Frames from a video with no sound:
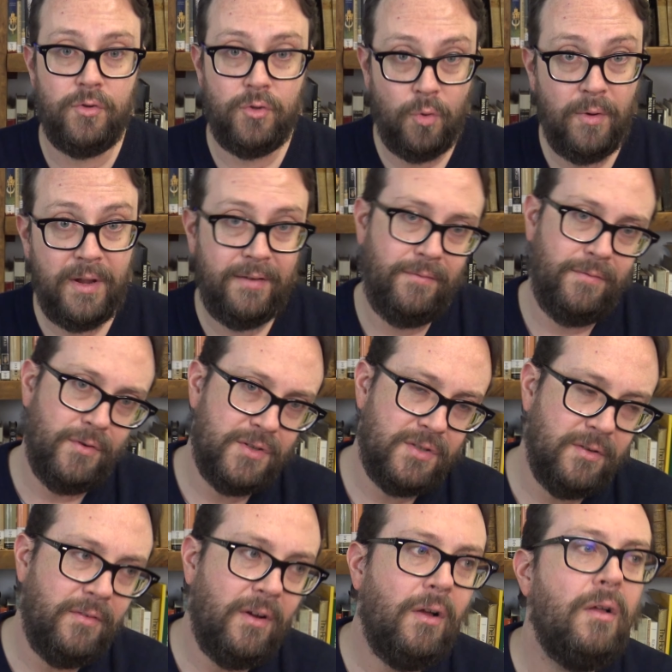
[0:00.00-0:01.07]
doing, first
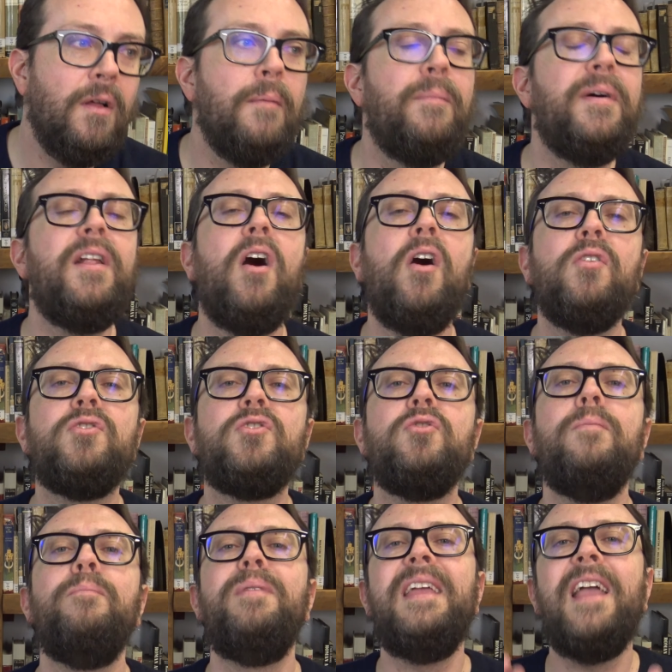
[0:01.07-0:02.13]
of all, but also
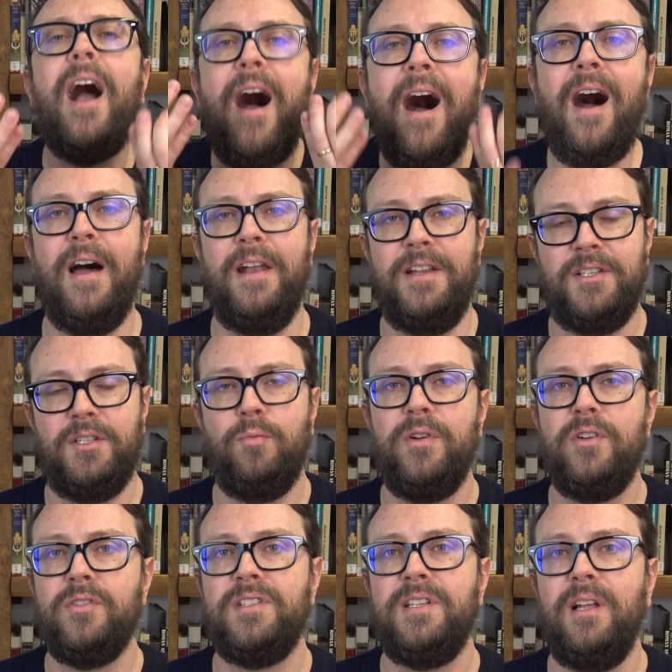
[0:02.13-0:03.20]
be honest with
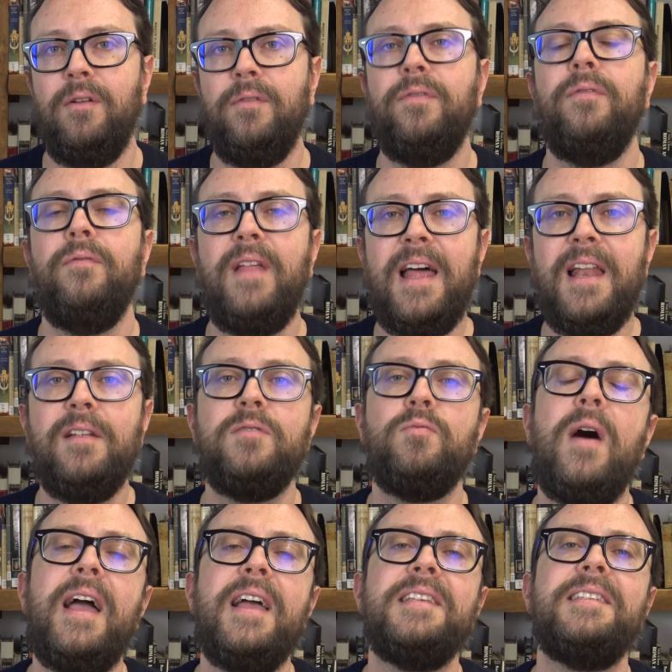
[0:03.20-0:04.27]
yourself. That is
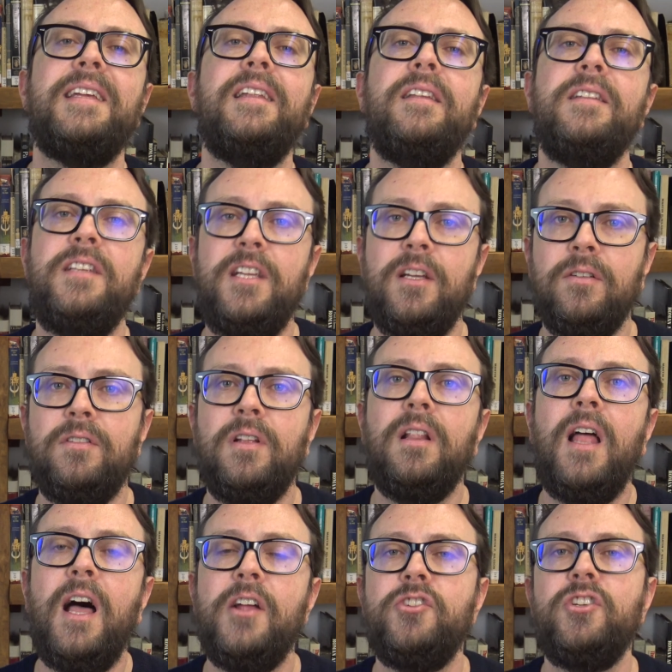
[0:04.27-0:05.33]
why I said
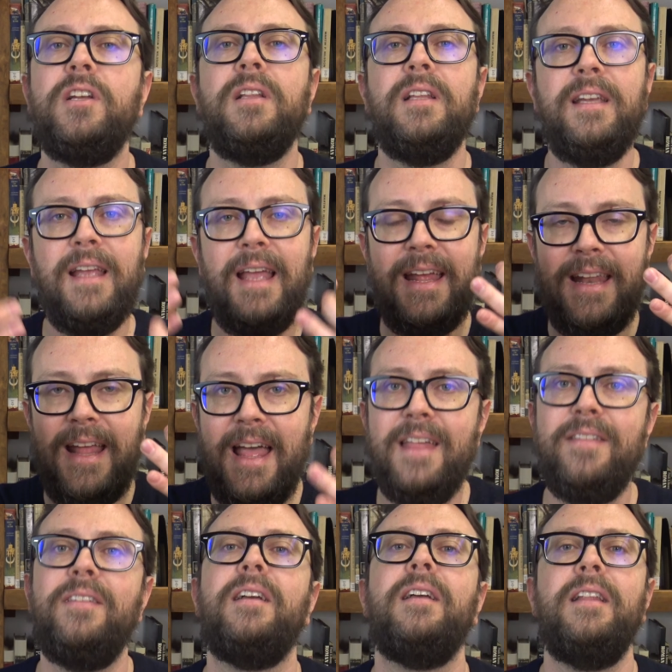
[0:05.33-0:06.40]
deontologically and
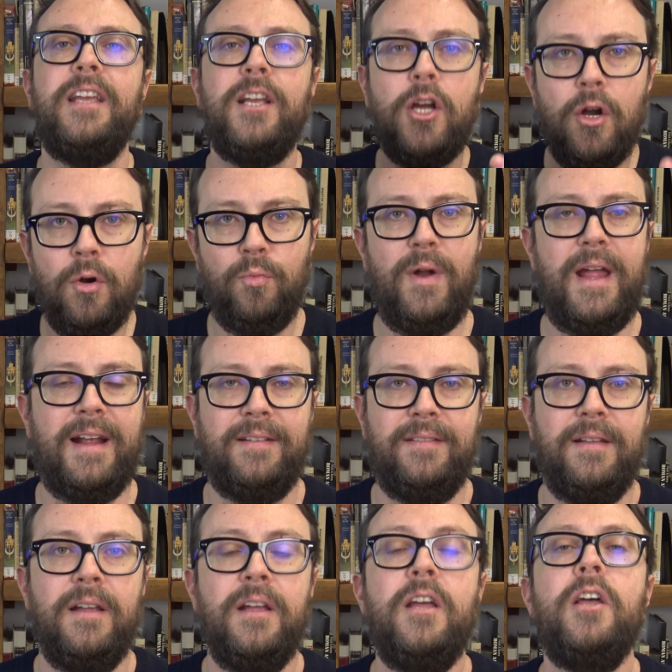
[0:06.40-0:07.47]
ethically
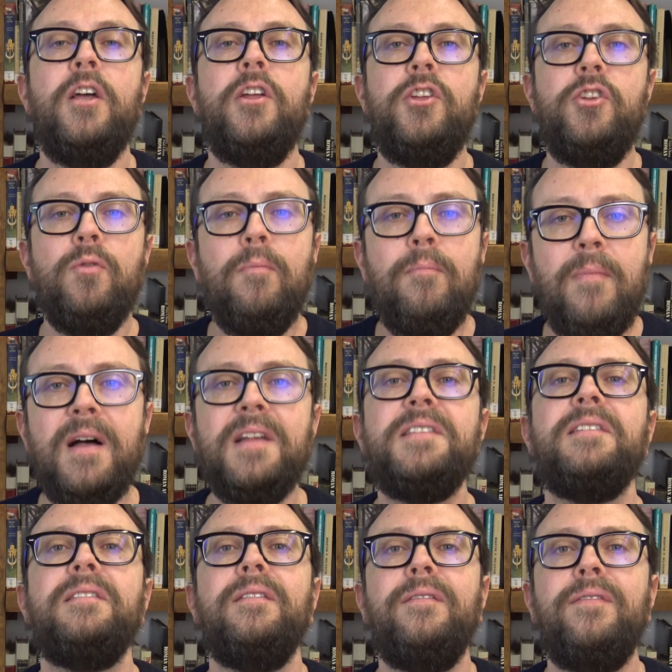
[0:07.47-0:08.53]
correct. You
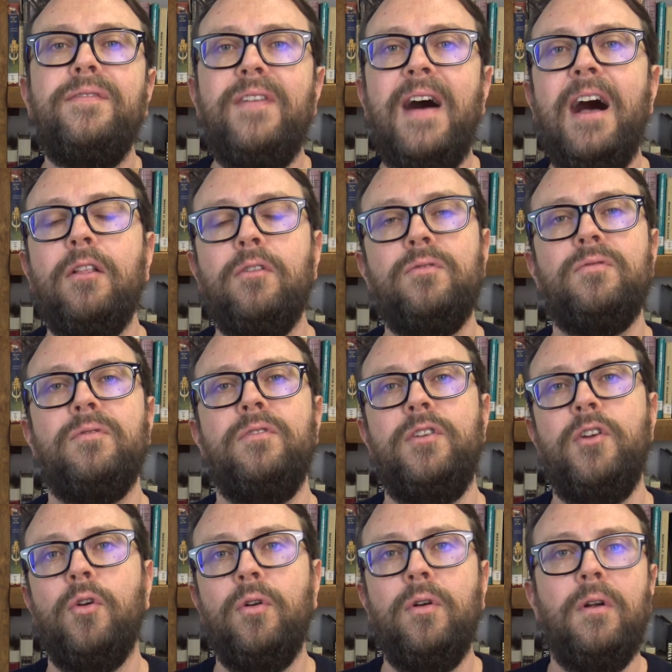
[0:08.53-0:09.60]
must follow
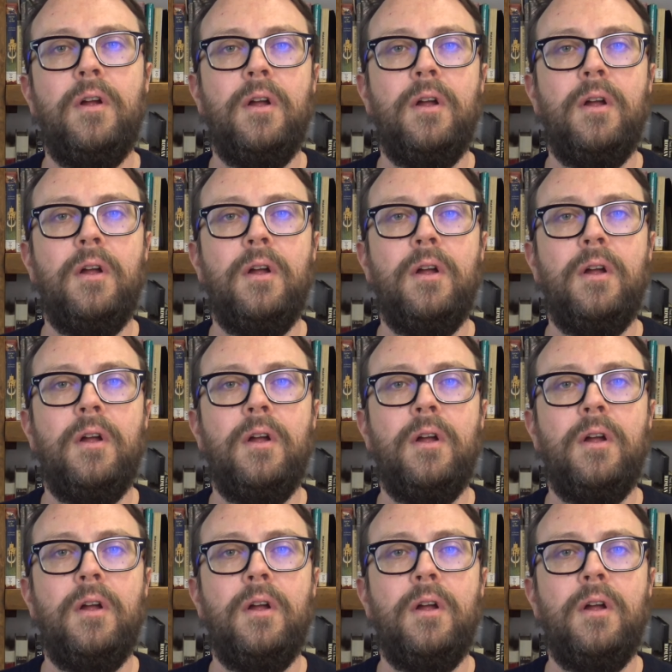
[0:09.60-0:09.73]
your,